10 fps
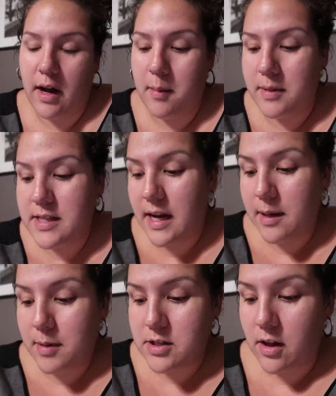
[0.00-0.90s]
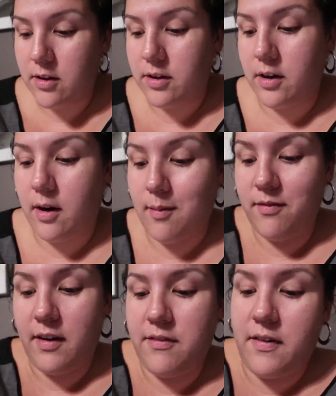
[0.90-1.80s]
I'm a tiny bit taller than her.
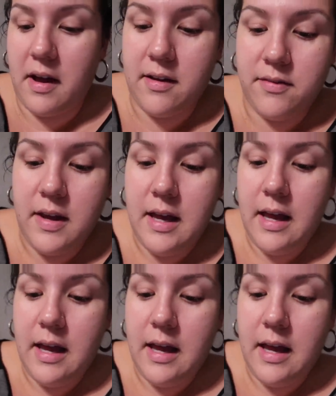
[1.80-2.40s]
I'm 5'5",